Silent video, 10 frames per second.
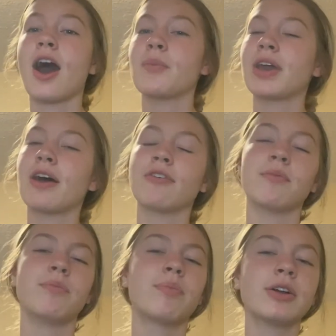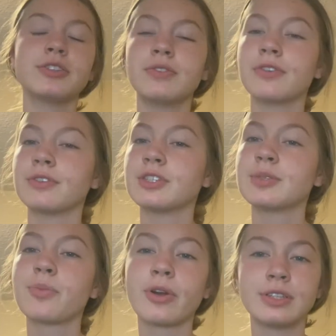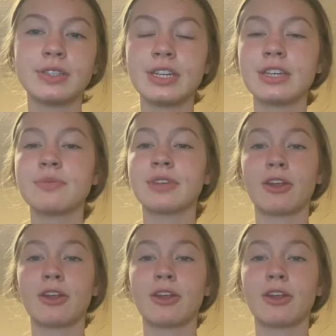We have a bunch of different sports teams.